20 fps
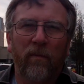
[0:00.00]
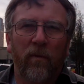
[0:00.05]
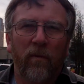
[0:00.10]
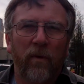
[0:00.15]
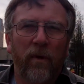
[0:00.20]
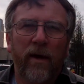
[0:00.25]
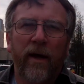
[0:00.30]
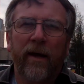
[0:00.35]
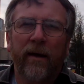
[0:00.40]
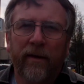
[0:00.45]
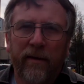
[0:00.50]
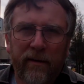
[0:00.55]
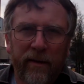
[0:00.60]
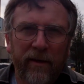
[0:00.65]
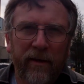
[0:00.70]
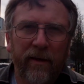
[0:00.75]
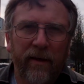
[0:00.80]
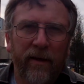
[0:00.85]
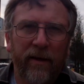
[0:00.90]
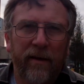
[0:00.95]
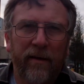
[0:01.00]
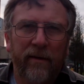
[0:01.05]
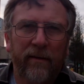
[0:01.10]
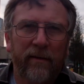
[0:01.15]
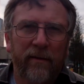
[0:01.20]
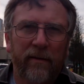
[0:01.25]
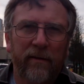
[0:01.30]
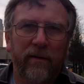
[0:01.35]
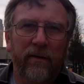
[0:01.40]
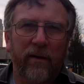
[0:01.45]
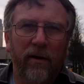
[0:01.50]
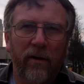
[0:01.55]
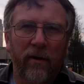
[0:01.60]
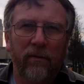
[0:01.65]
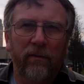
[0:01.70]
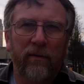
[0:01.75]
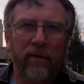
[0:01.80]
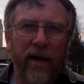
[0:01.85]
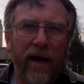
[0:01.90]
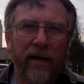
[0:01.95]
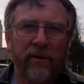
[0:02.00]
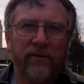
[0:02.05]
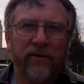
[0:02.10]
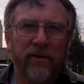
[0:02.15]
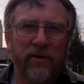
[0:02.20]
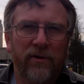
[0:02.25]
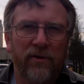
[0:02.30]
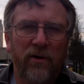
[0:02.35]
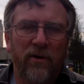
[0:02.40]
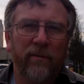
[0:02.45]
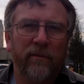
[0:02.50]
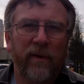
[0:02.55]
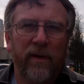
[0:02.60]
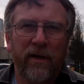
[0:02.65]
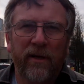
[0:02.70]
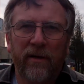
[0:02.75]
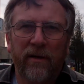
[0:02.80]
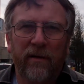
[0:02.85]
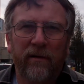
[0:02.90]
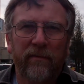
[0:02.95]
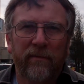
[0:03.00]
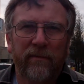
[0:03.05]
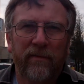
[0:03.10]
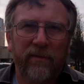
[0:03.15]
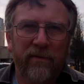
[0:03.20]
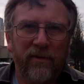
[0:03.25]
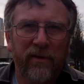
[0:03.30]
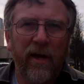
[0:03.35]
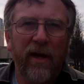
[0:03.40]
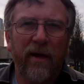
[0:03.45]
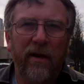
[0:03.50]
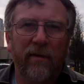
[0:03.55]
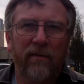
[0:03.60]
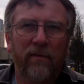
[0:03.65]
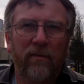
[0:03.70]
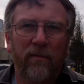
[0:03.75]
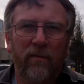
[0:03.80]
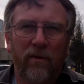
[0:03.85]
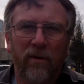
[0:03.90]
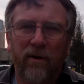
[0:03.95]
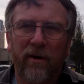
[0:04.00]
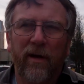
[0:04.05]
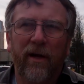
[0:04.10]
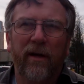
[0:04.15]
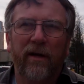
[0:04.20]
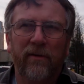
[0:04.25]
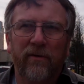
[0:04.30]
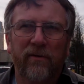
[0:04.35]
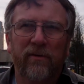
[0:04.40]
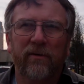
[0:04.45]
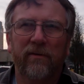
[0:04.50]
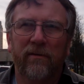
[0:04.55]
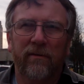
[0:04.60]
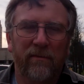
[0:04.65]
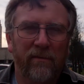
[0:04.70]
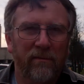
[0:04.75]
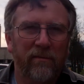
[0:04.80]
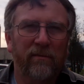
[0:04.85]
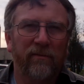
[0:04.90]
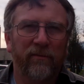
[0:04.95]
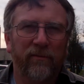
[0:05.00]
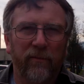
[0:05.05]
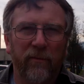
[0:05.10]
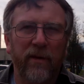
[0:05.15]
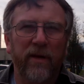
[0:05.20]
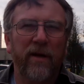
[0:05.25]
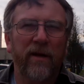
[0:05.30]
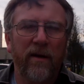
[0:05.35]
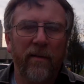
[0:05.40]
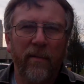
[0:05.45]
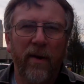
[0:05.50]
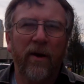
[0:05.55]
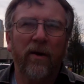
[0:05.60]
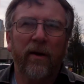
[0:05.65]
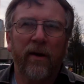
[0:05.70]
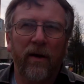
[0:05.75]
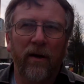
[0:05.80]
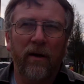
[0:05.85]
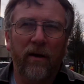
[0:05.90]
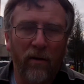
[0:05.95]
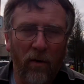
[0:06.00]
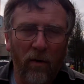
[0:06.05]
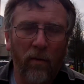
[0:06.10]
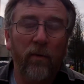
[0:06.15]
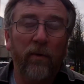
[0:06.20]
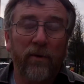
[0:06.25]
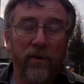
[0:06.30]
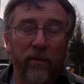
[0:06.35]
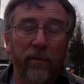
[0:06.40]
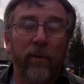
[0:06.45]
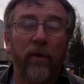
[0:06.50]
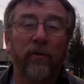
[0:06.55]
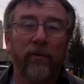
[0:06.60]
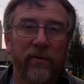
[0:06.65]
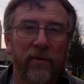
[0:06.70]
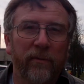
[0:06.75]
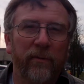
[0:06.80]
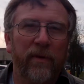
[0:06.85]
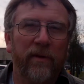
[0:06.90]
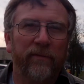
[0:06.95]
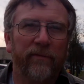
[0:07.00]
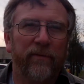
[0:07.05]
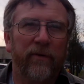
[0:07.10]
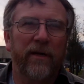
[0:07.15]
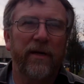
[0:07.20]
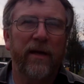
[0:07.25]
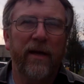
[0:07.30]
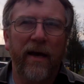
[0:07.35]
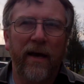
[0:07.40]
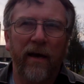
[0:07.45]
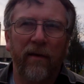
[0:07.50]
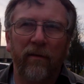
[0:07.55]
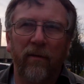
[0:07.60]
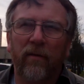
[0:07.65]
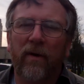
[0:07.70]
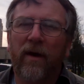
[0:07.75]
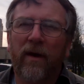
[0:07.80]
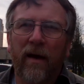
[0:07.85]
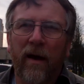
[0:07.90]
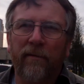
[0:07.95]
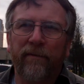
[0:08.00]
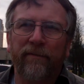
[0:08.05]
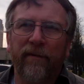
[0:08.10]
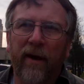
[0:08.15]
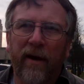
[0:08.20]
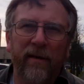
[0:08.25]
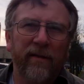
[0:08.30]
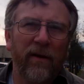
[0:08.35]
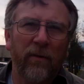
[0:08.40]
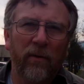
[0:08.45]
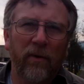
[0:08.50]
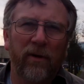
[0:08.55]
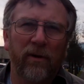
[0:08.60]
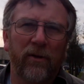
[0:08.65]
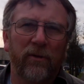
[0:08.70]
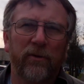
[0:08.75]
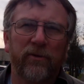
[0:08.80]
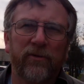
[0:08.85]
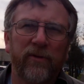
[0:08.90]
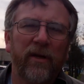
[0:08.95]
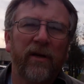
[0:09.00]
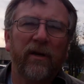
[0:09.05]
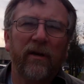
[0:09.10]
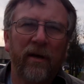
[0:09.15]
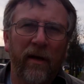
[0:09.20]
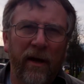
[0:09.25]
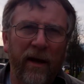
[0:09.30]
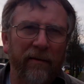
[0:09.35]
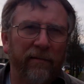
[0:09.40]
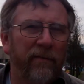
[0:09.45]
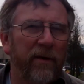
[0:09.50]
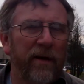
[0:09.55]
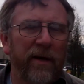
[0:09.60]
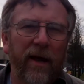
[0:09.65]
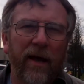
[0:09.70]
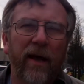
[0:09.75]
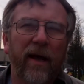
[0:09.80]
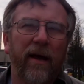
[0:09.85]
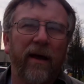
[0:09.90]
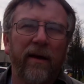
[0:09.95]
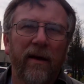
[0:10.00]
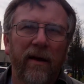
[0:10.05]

We're not in a, you know, Nazi Germany state. We're in a free America, or we're supposed to be free, and I find that we're losing every day,